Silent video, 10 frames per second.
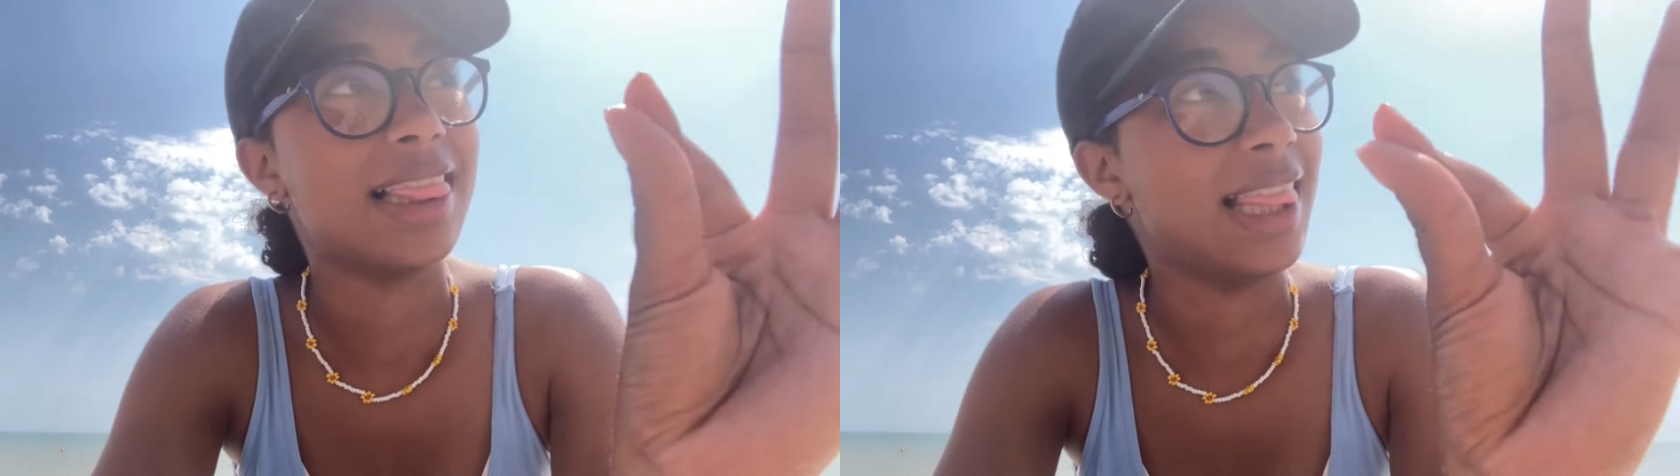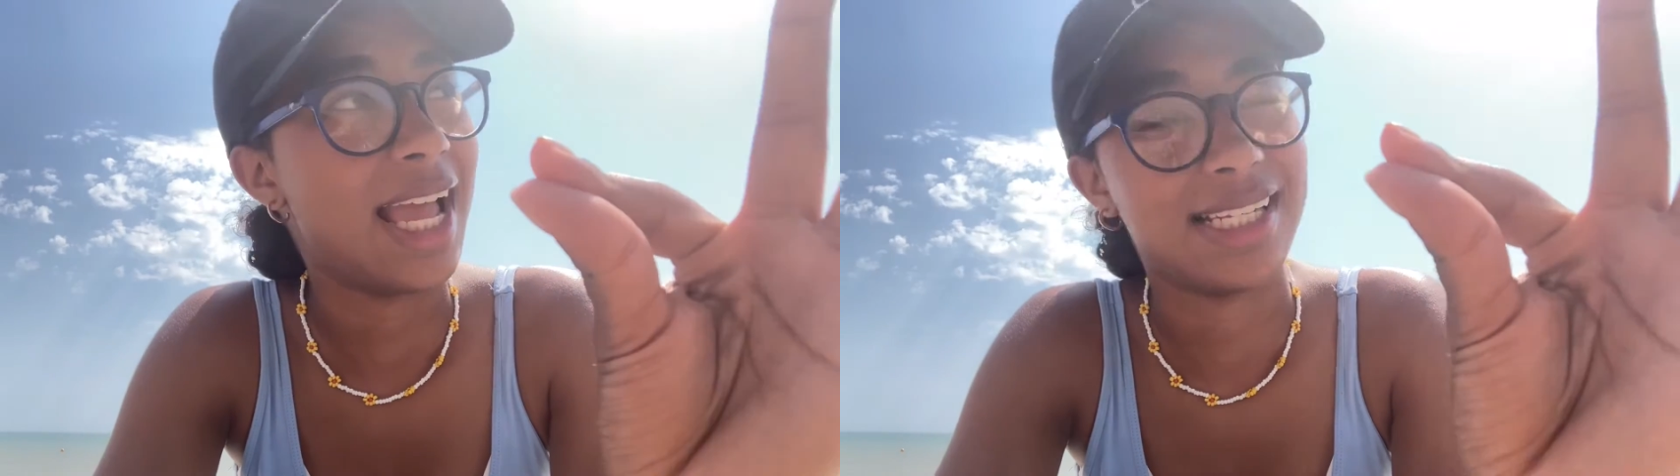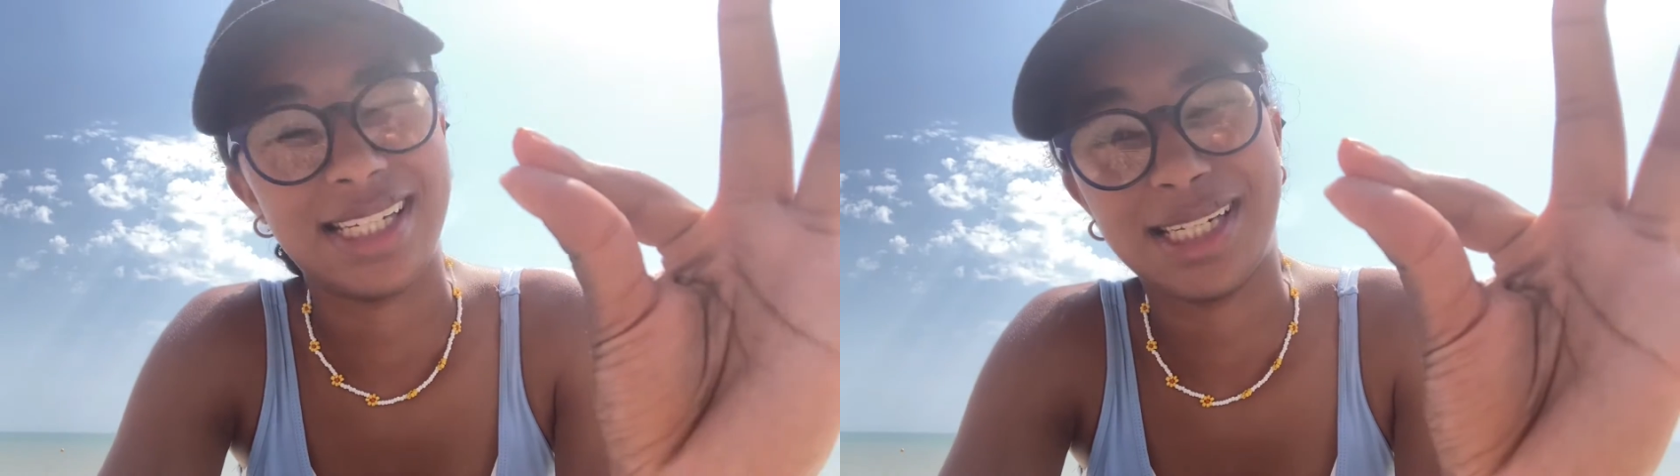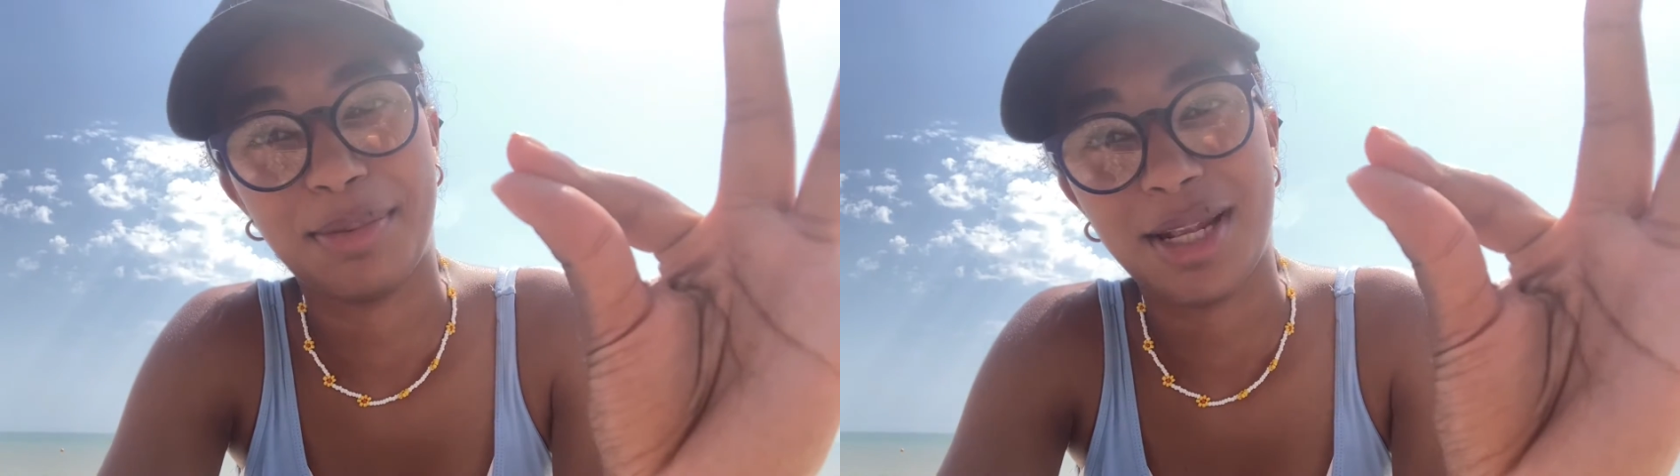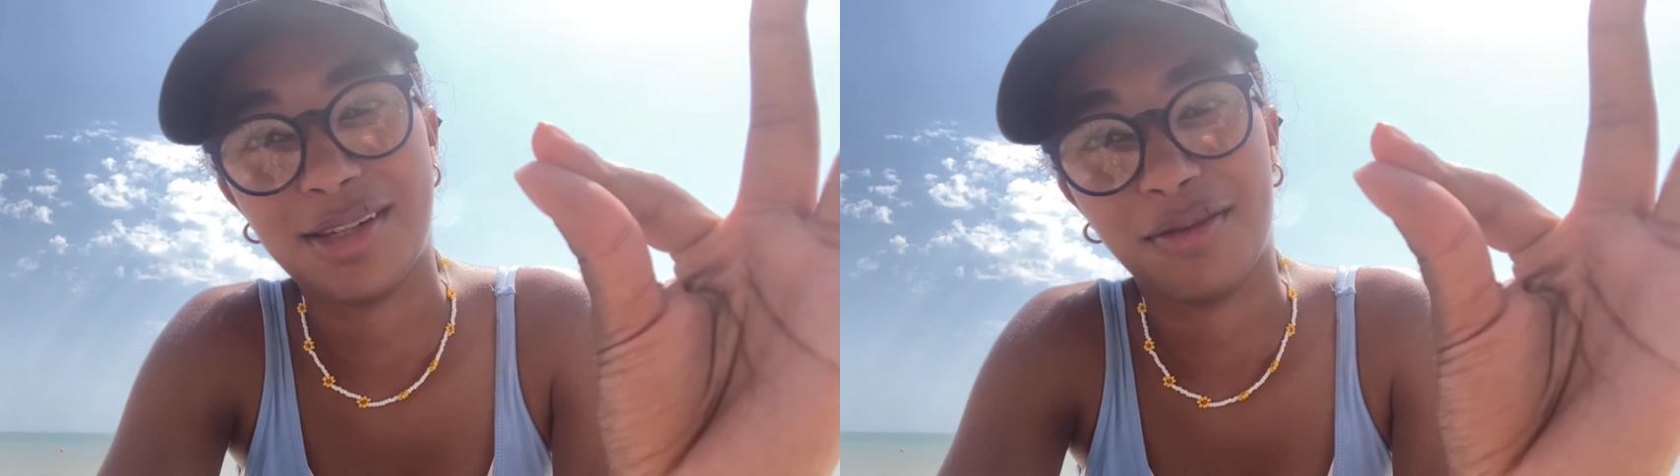less
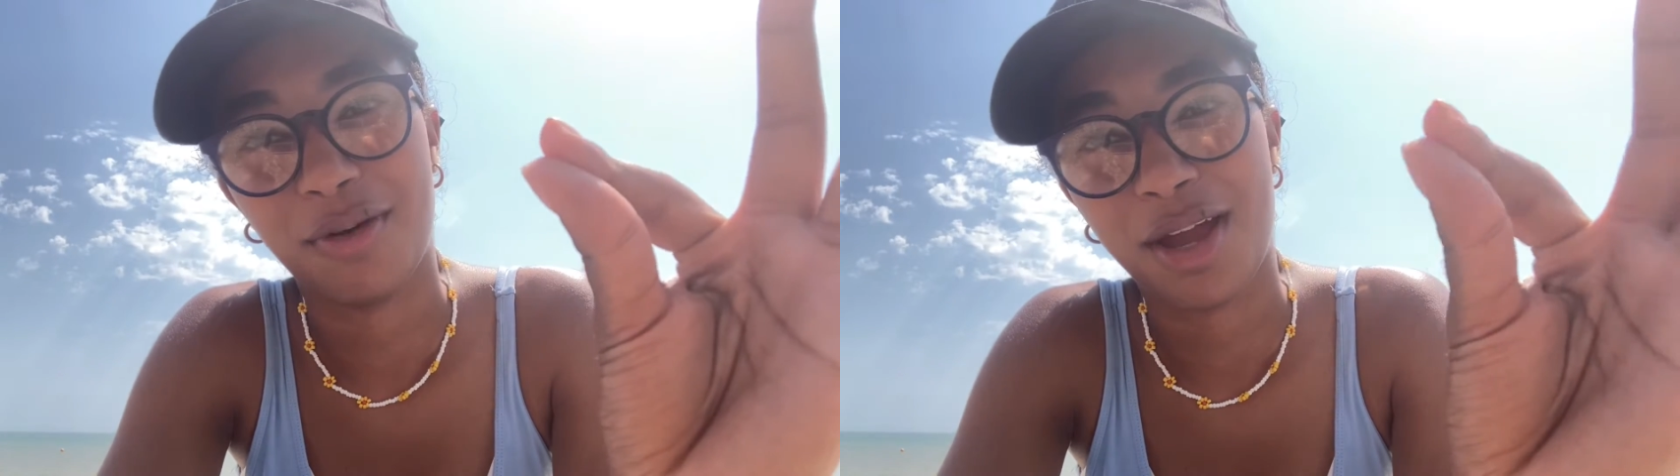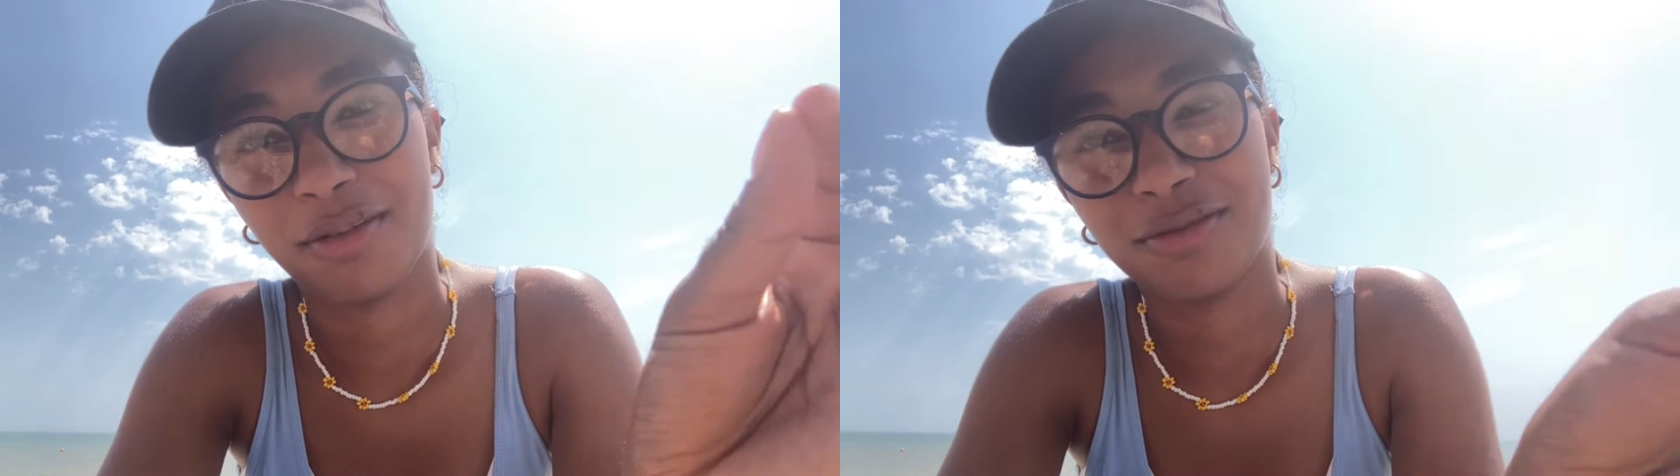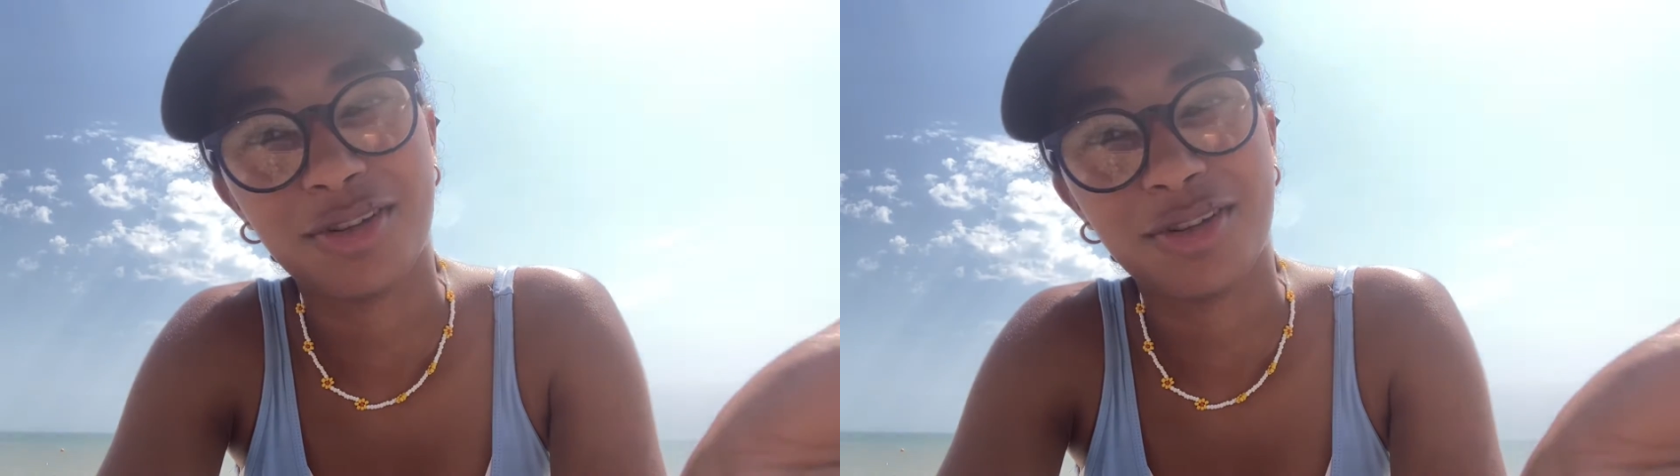expensive way of